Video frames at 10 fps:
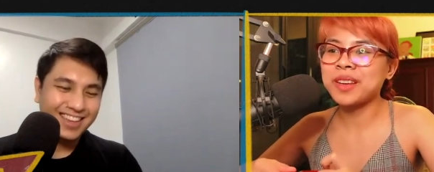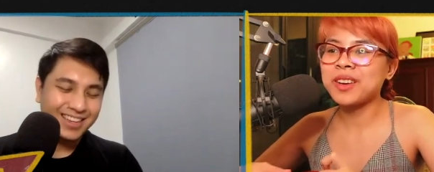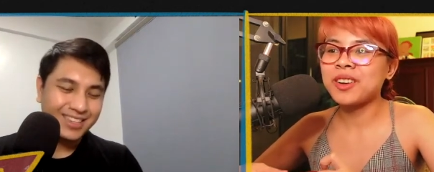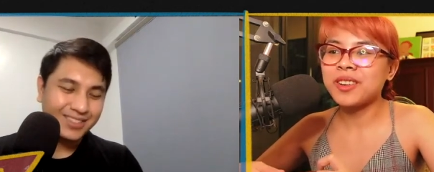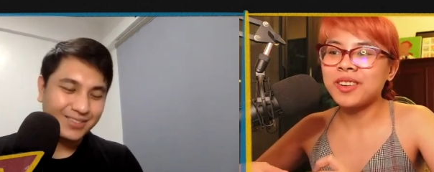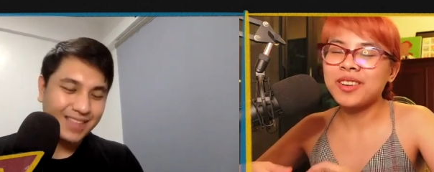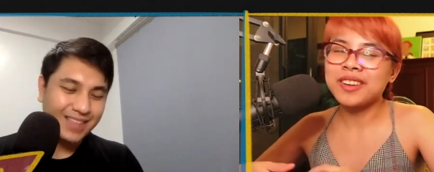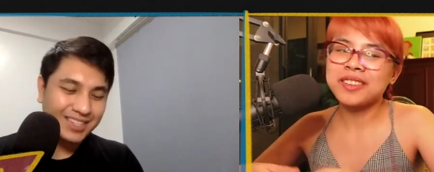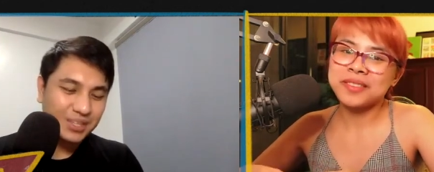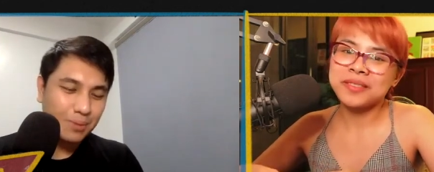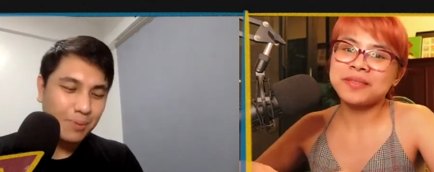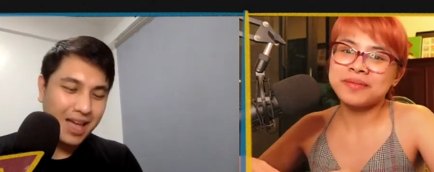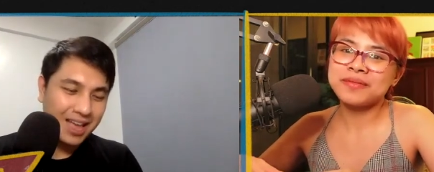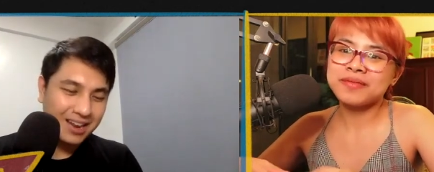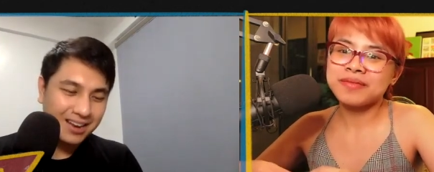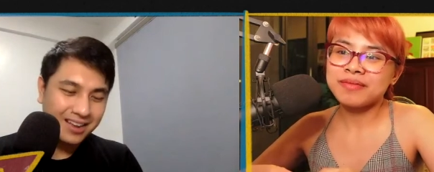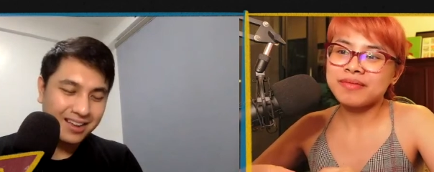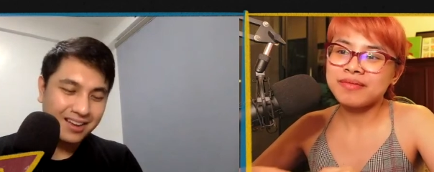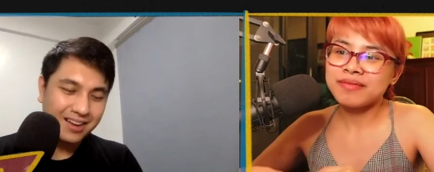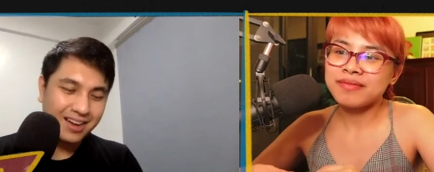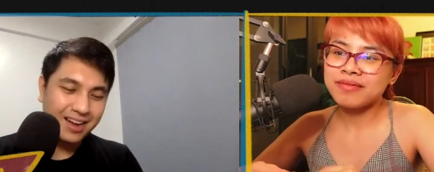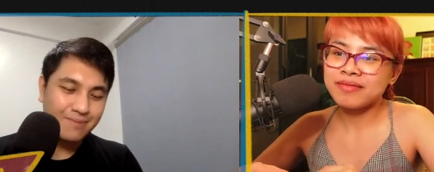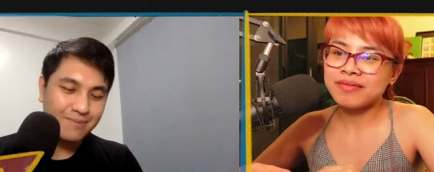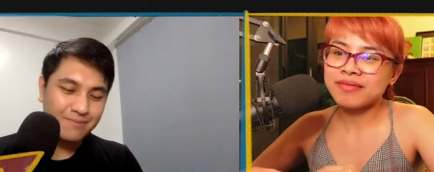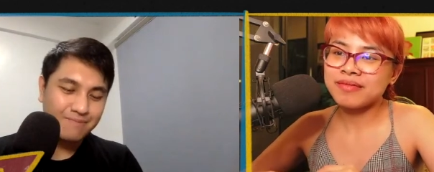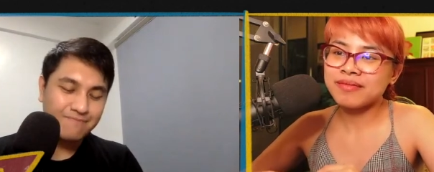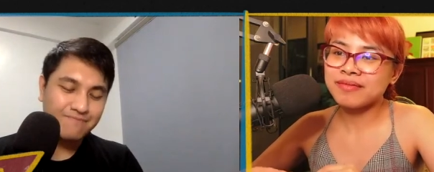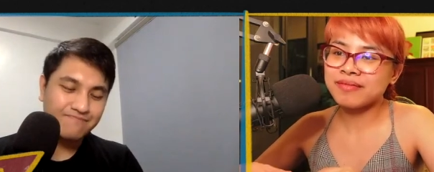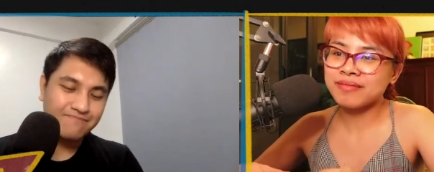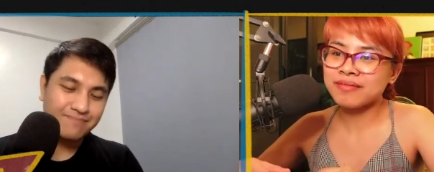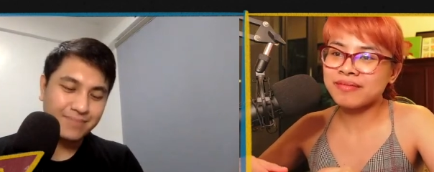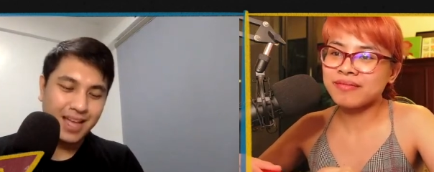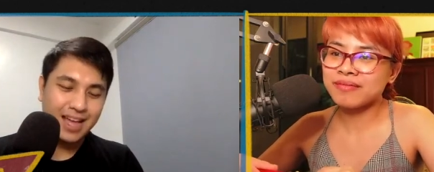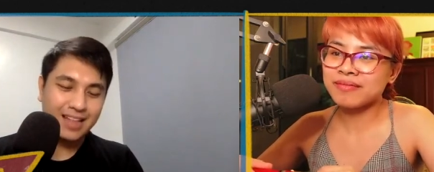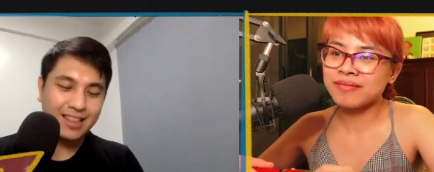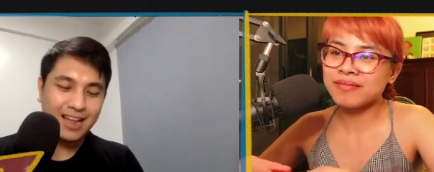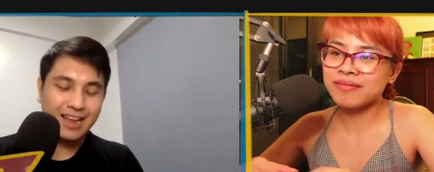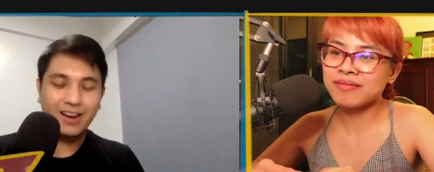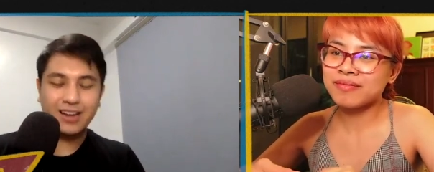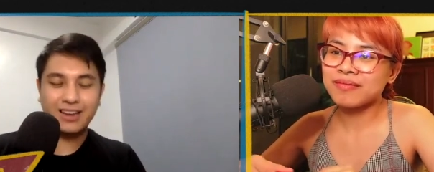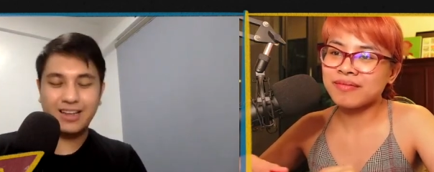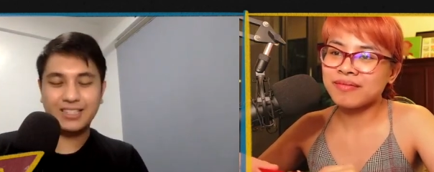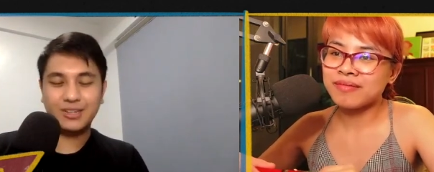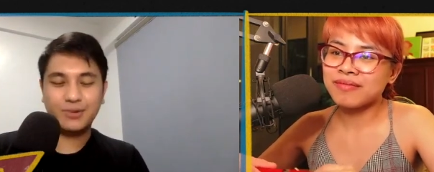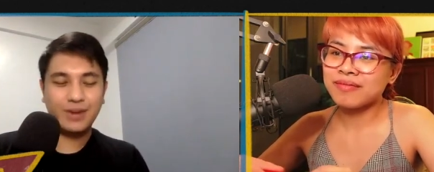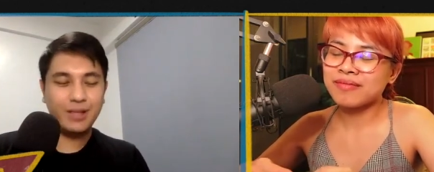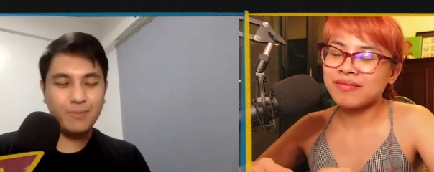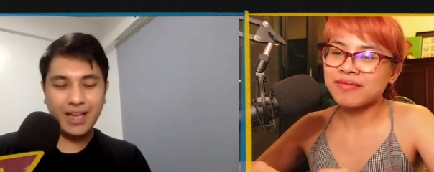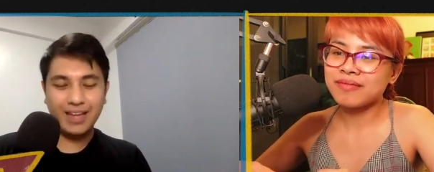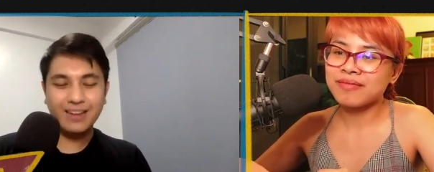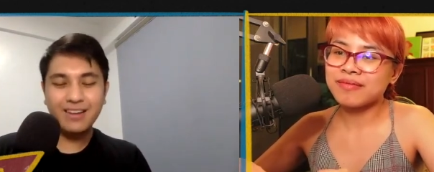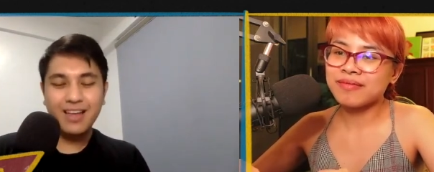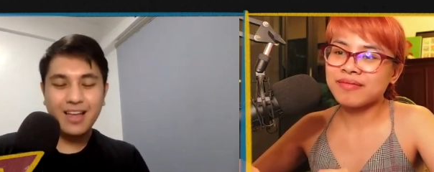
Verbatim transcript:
Speaker 1: So that is the pen um, that I got as a Grail pen.